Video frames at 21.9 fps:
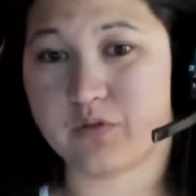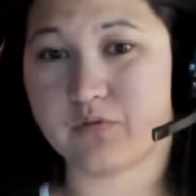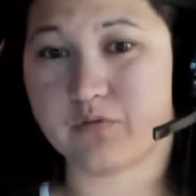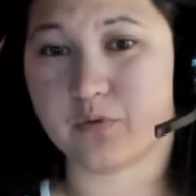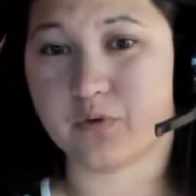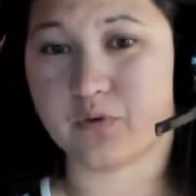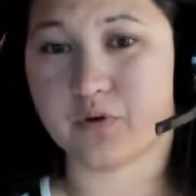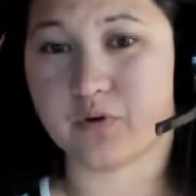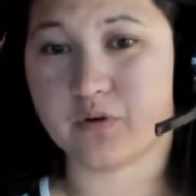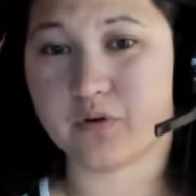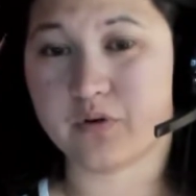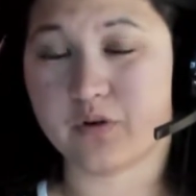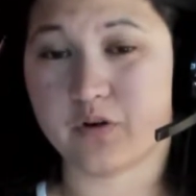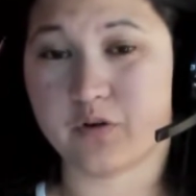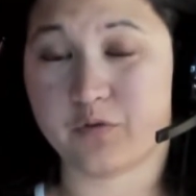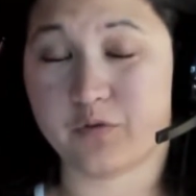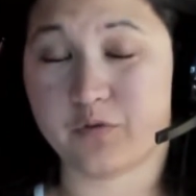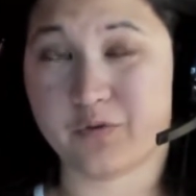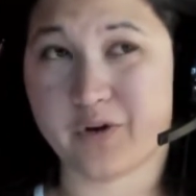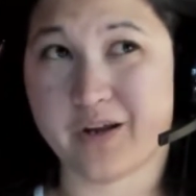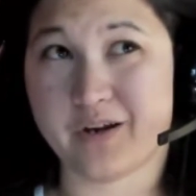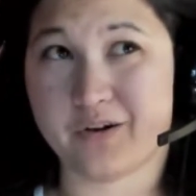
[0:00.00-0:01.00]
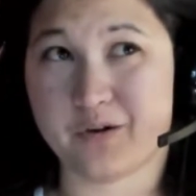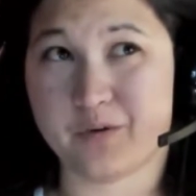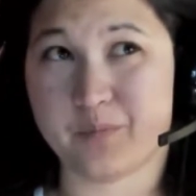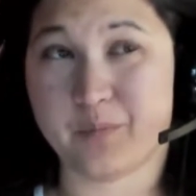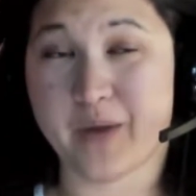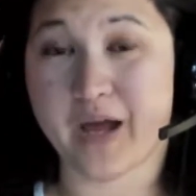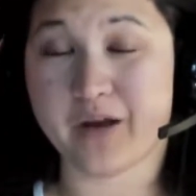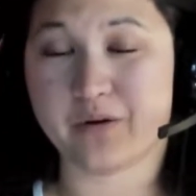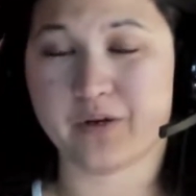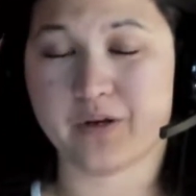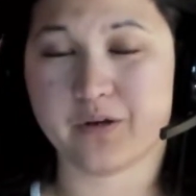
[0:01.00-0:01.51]
or write her
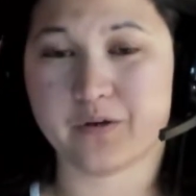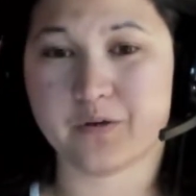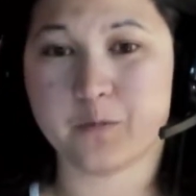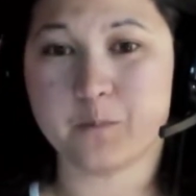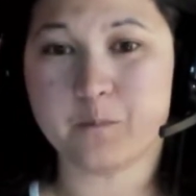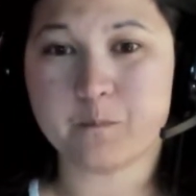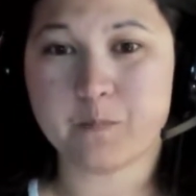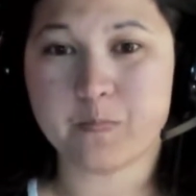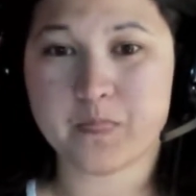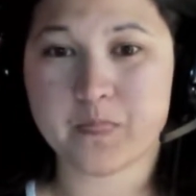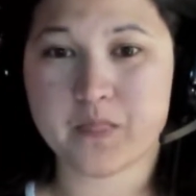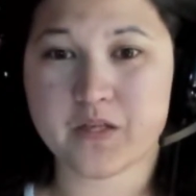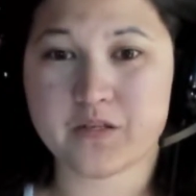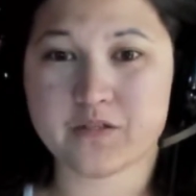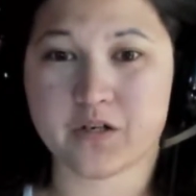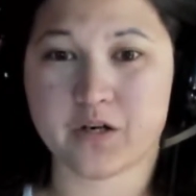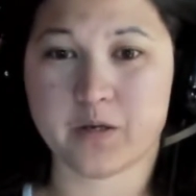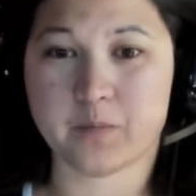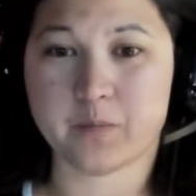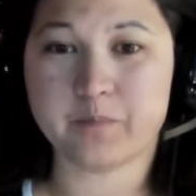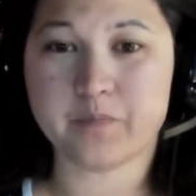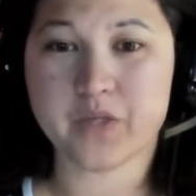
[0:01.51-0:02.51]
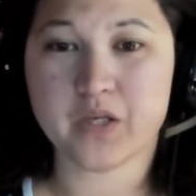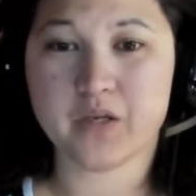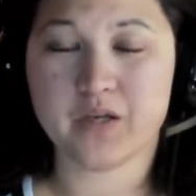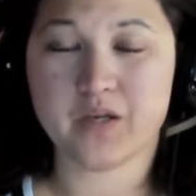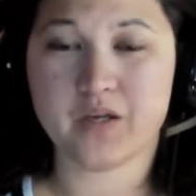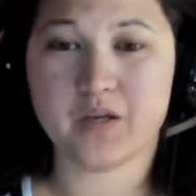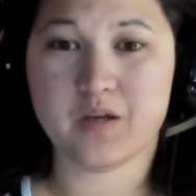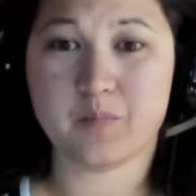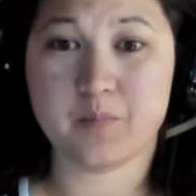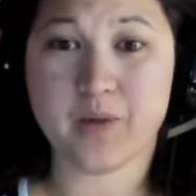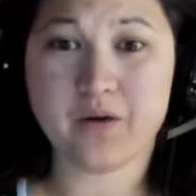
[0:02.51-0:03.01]
background for
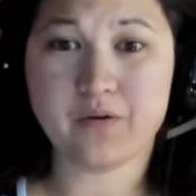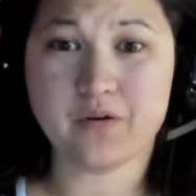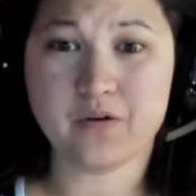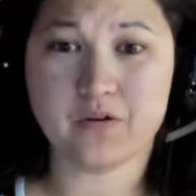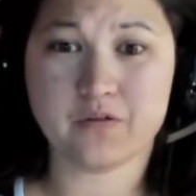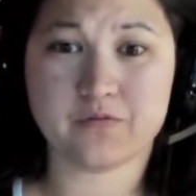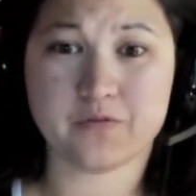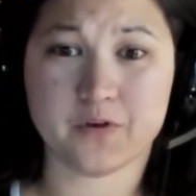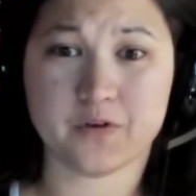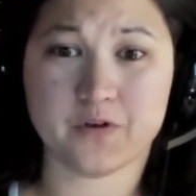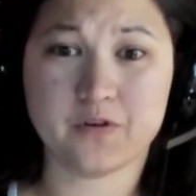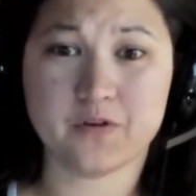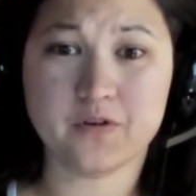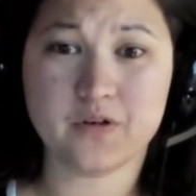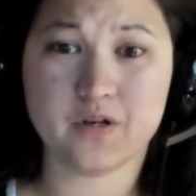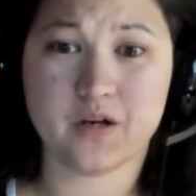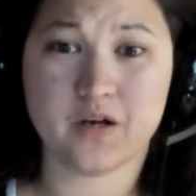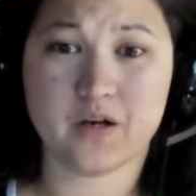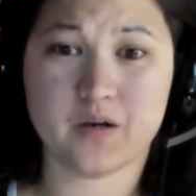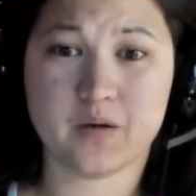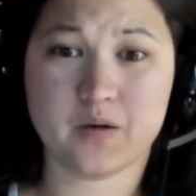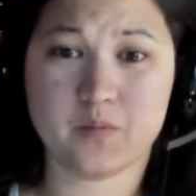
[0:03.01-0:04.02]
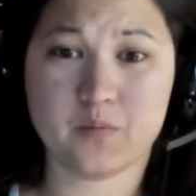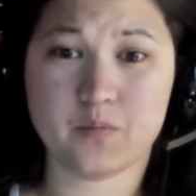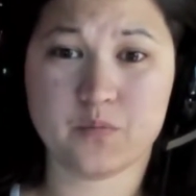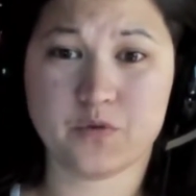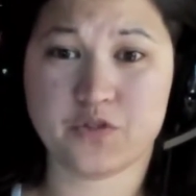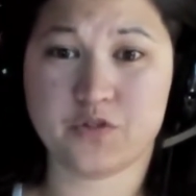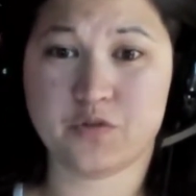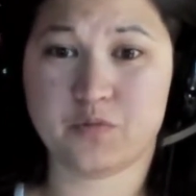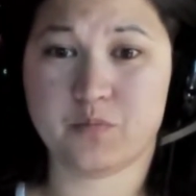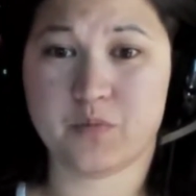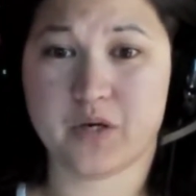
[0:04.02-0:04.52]
her.
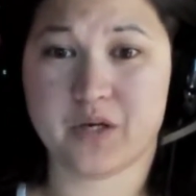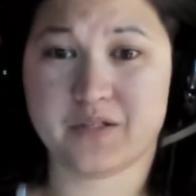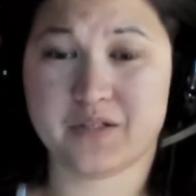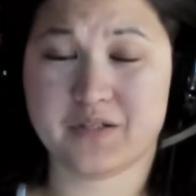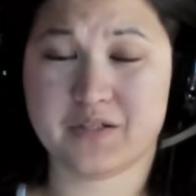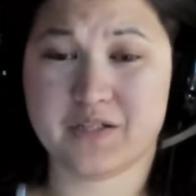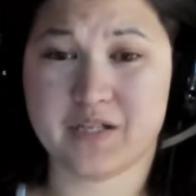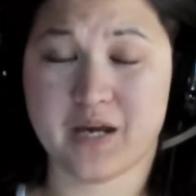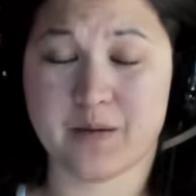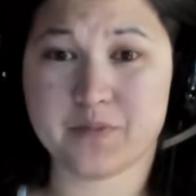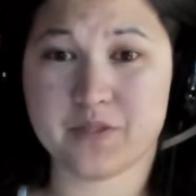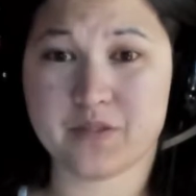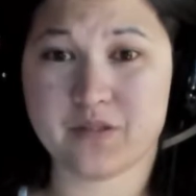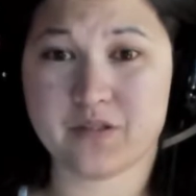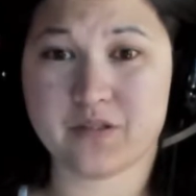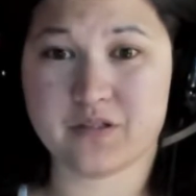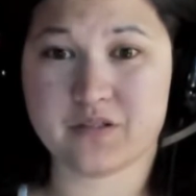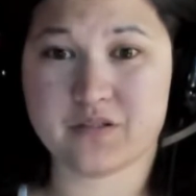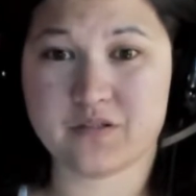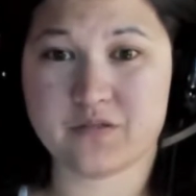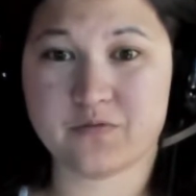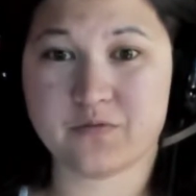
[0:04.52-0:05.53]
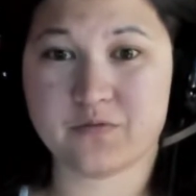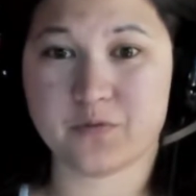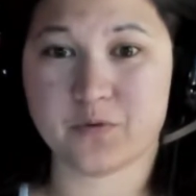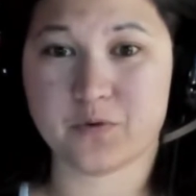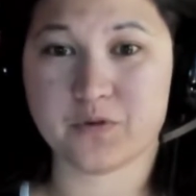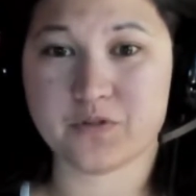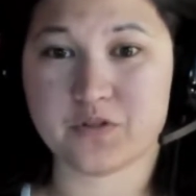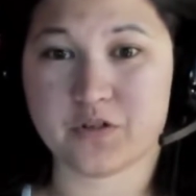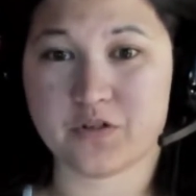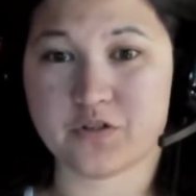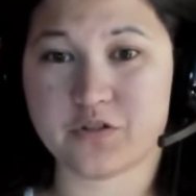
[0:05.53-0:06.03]
Would you mind adapting this
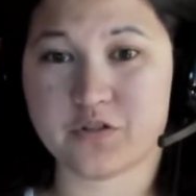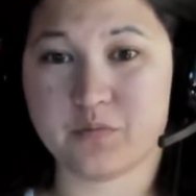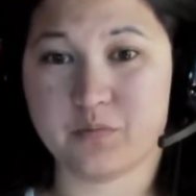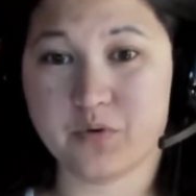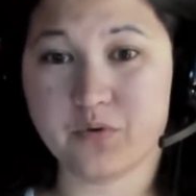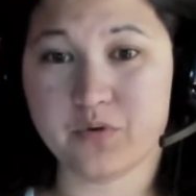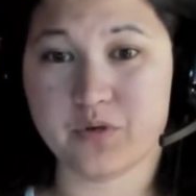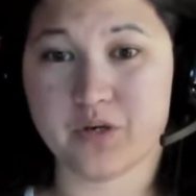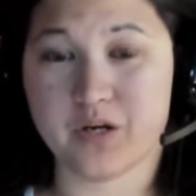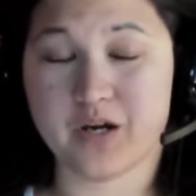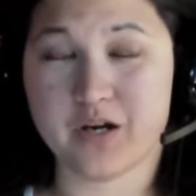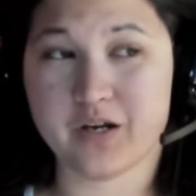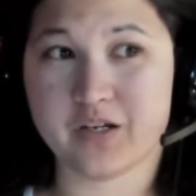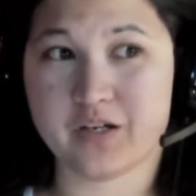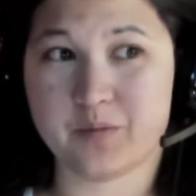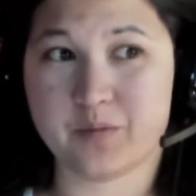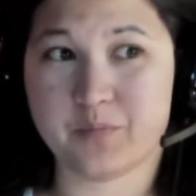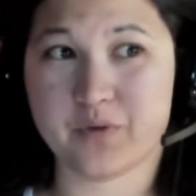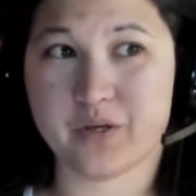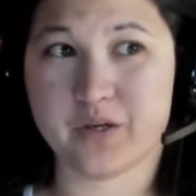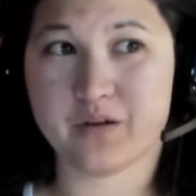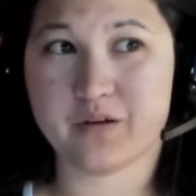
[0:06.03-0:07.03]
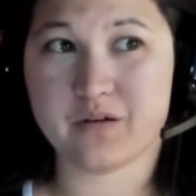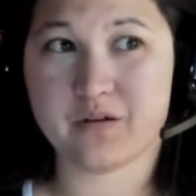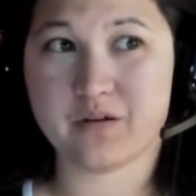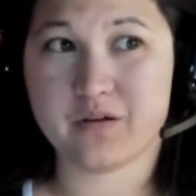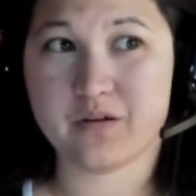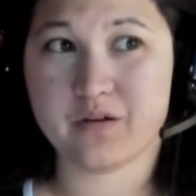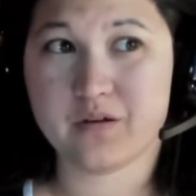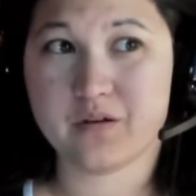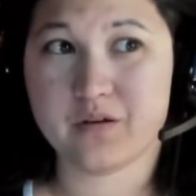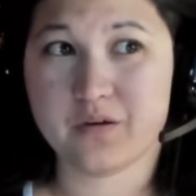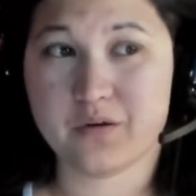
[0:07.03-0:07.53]
for Starship Moonhawk? And I'm like,
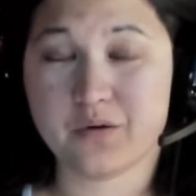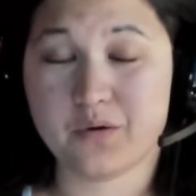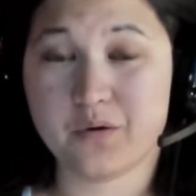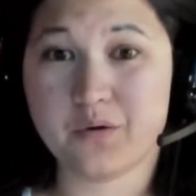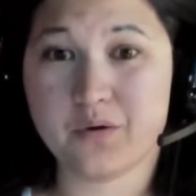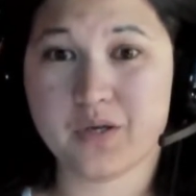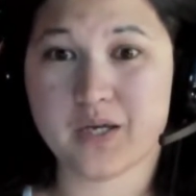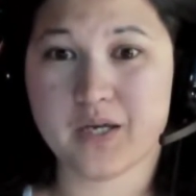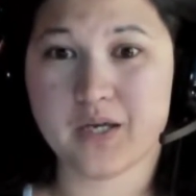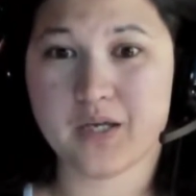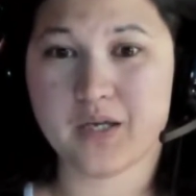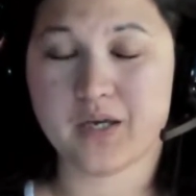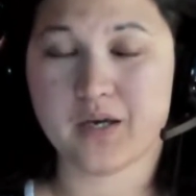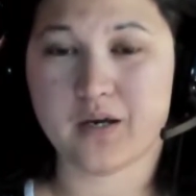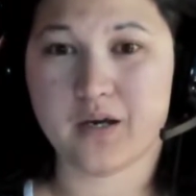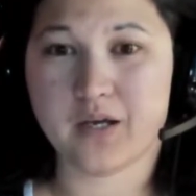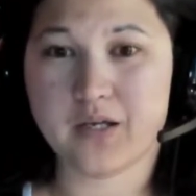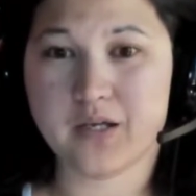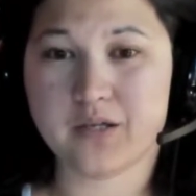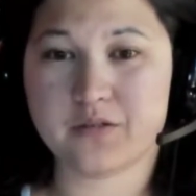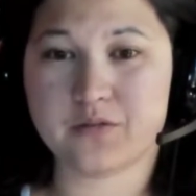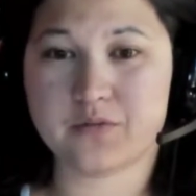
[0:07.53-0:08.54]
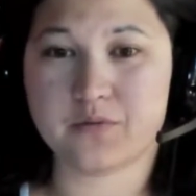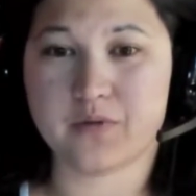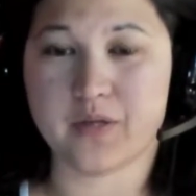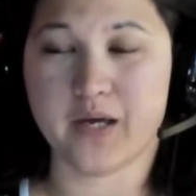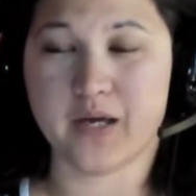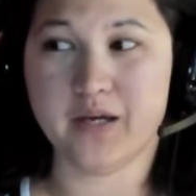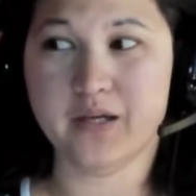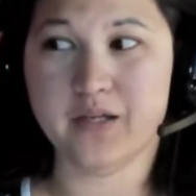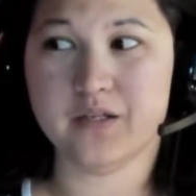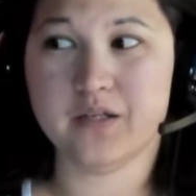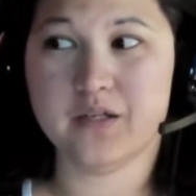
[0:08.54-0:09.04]
okay, yeah, I can do that.